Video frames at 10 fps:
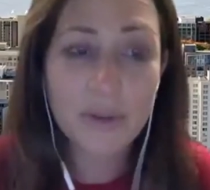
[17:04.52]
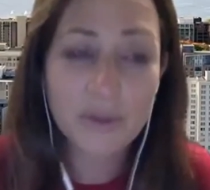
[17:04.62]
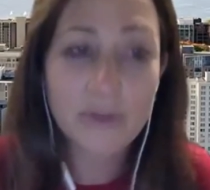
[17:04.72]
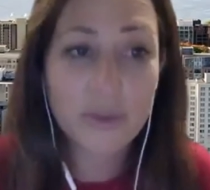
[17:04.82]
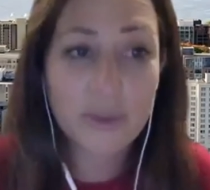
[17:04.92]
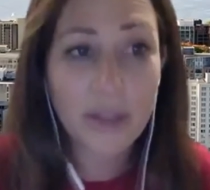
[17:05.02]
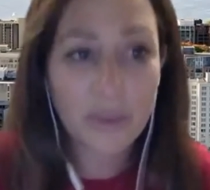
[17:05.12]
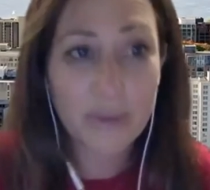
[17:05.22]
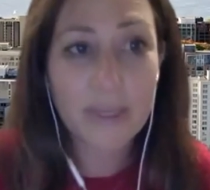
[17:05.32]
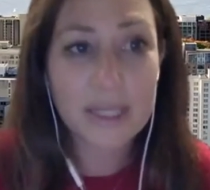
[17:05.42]
do get 3
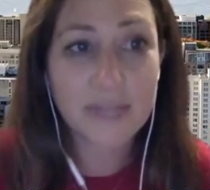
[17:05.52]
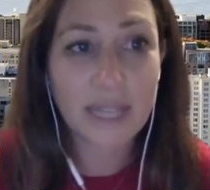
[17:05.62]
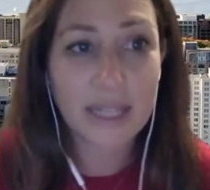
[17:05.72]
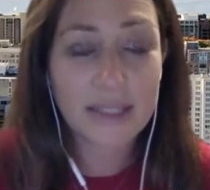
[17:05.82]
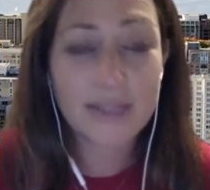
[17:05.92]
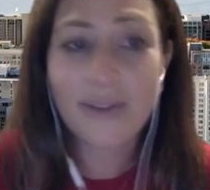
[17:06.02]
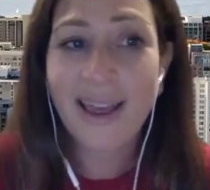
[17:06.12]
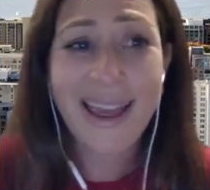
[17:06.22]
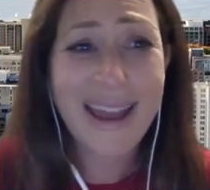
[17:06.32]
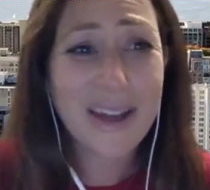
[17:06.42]
months of elective,
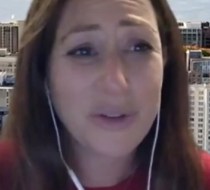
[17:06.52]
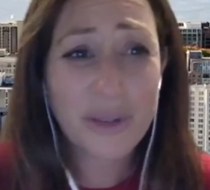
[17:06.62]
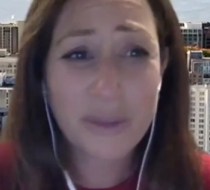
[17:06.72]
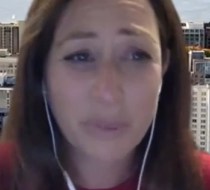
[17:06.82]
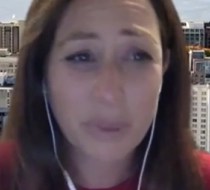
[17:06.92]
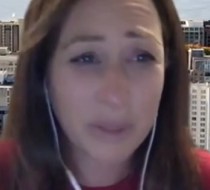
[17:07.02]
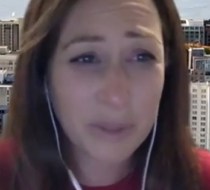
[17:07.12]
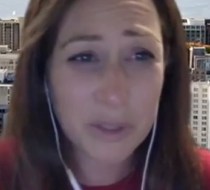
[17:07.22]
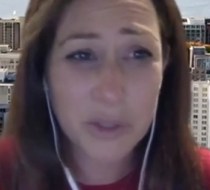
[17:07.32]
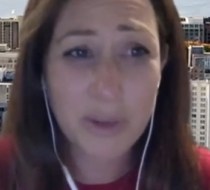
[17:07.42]
and you can pretty much
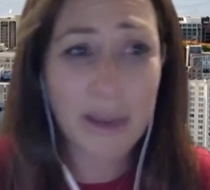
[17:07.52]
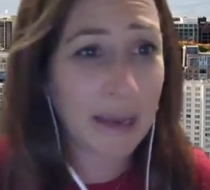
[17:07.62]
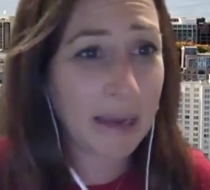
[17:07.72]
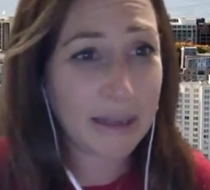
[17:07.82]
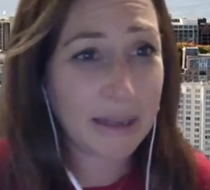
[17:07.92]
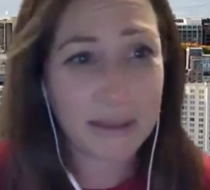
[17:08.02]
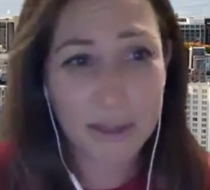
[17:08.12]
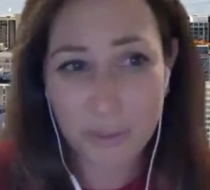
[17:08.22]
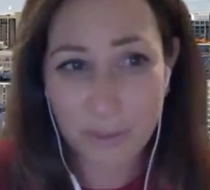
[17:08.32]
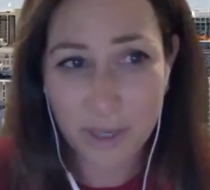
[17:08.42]
do anything you
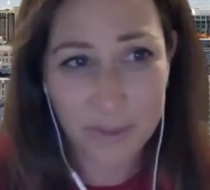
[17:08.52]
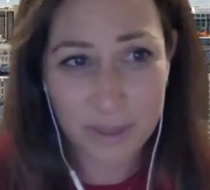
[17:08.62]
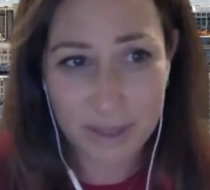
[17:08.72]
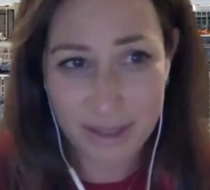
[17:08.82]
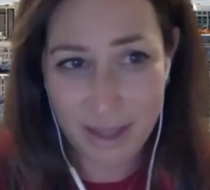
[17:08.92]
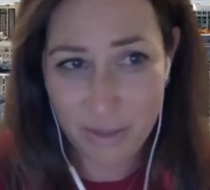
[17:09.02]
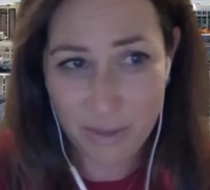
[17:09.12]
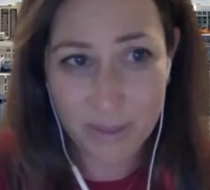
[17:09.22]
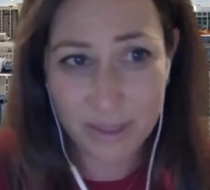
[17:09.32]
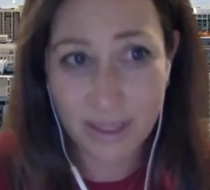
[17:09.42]
want within that 3
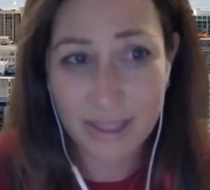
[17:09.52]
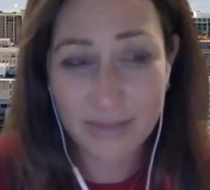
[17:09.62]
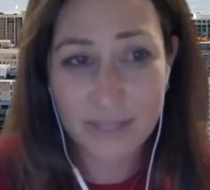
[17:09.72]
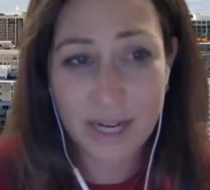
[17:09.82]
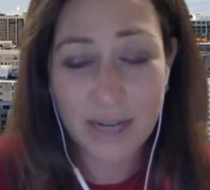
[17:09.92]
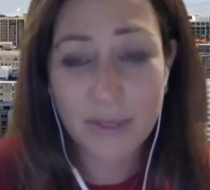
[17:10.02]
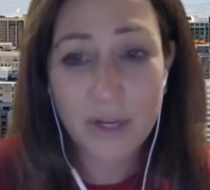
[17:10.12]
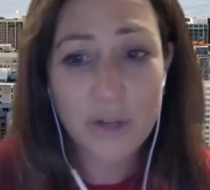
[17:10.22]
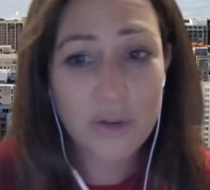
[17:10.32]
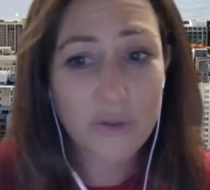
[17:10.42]
months elective time.
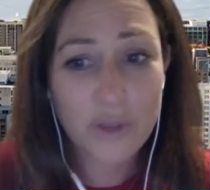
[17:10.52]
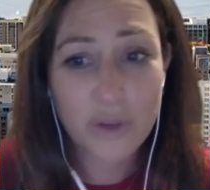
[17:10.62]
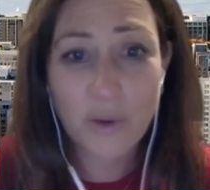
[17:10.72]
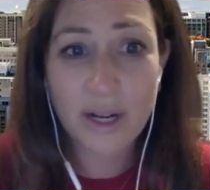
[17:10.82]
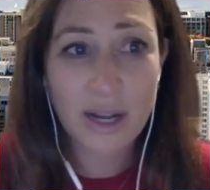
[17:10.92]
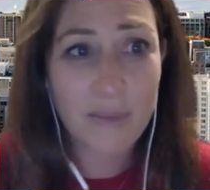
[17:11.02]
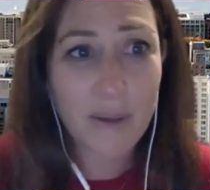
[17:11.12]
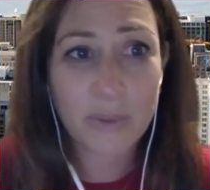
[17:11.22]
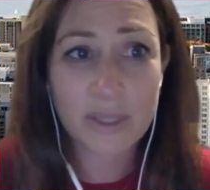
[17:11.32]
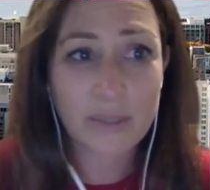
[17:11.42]
So if you want to come up
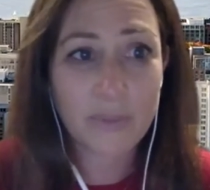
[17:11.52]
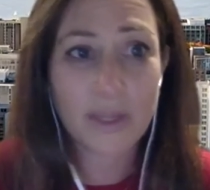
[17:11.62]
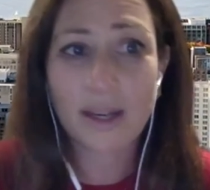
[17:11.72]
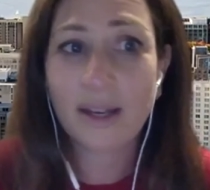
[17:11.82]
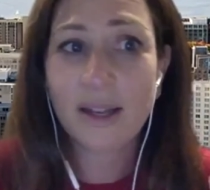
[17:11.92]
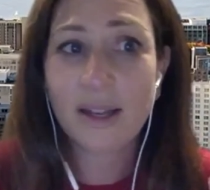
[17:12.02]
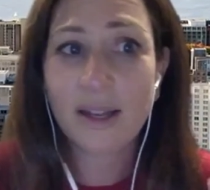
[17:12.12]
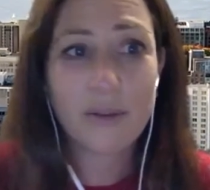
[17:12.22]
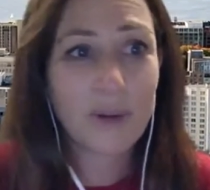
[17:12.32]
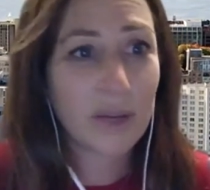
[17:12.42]
with something
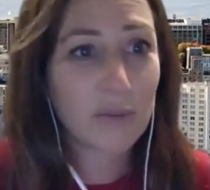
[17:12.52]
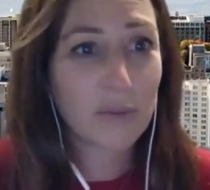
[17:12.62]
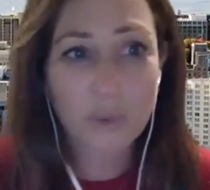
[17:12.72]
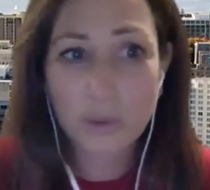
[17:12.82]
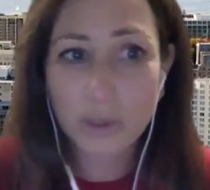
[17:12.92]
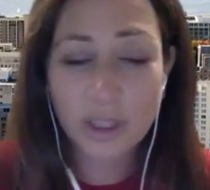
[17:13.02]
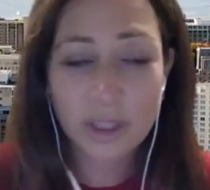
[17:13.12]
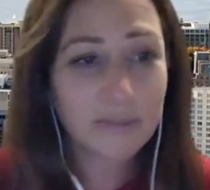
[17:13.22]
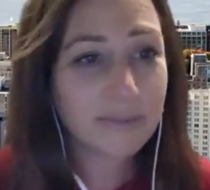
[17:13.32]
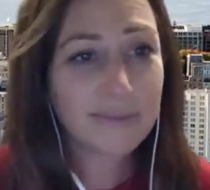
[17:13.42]

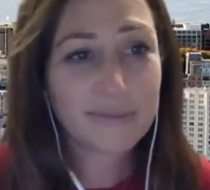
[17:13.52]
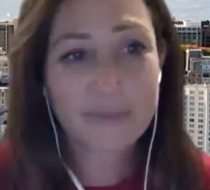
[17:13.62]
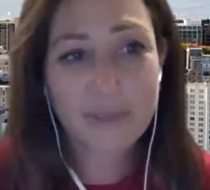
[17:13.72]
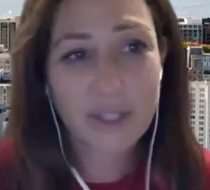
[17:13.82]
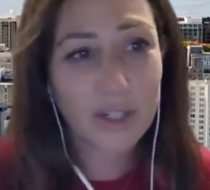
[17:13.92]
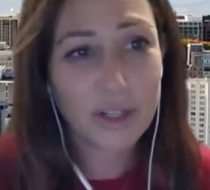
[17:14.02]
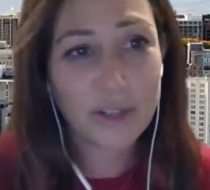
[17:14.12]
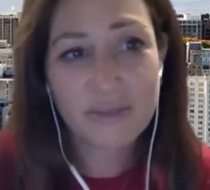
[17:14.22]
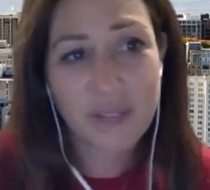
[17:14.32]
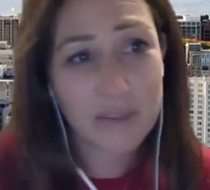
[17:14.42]
rural,
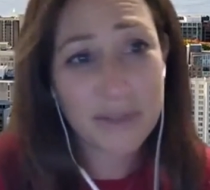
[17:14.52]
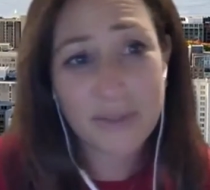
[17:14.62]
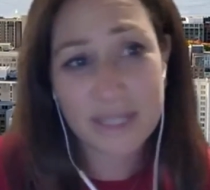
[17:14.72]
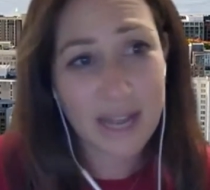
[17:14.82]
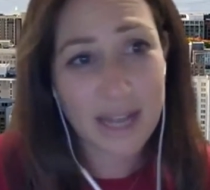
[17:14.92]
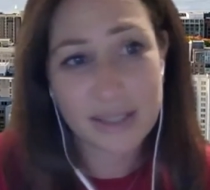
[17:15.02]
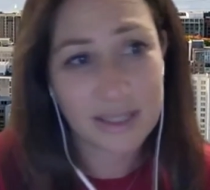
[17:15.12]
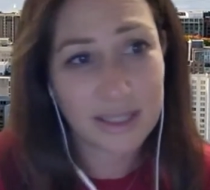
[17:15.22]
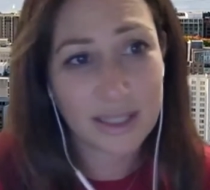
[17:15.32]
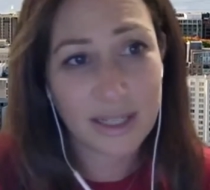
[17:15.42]
that'd be fantastic.
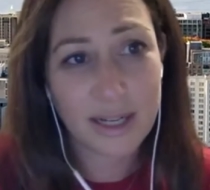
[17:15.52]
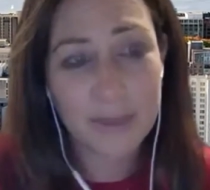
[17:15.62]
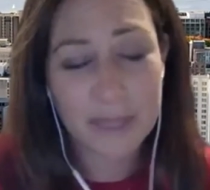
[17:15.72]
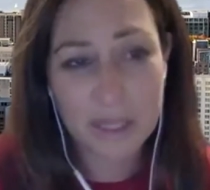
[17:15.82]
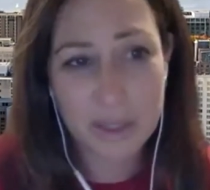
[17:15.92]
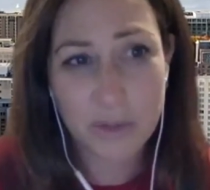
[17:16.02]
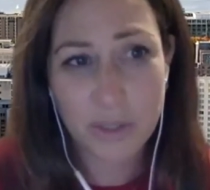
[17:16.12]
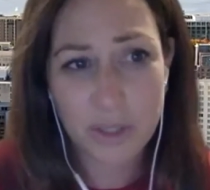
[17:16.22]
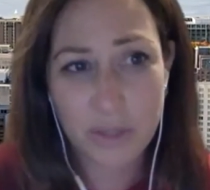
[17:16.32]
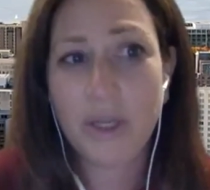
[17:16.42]
And that's
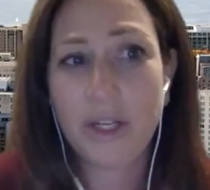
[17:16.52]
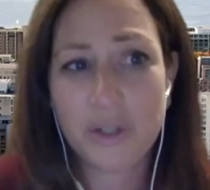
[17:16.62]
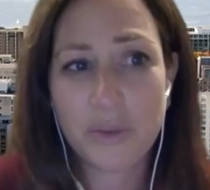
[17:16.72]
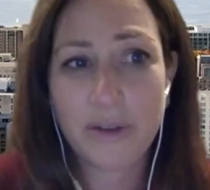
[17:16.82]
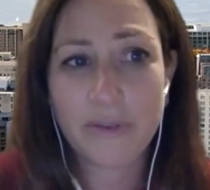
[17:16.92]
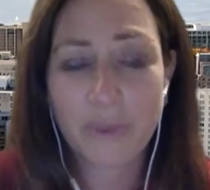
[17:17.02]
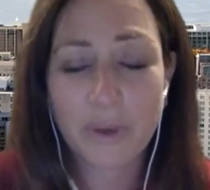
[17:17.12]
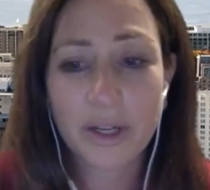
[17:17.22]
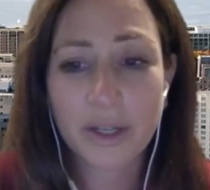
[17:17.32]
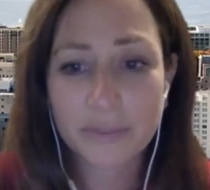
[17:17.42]
usually your PGY 4-year.